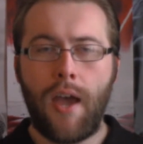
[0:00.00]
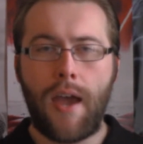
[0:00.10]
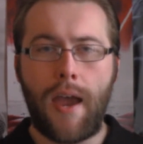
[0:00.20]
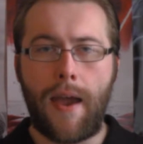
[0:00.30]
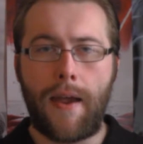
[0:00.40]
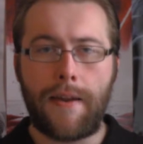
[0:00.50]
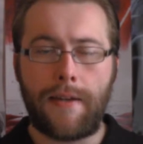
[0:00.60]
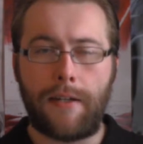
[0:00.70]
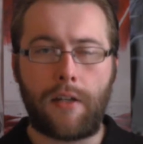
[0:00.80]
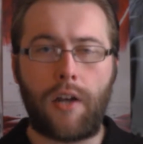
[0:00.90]
and
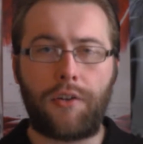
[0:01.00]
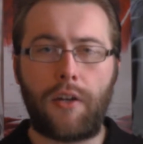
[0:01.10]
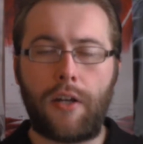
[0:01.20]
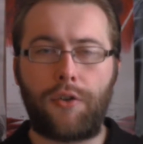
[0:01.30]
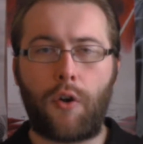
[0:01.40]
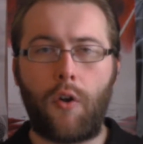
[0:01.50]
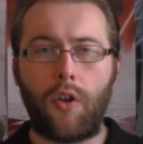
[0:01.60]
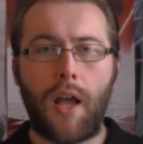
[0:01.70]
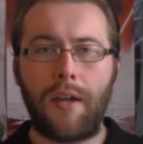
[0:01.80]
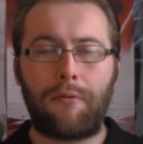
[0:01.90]
he does it his whole
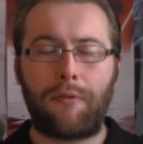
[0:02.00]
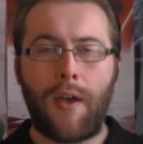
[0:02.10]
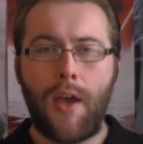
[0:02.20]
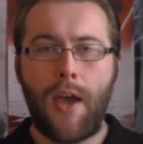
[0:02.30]
life,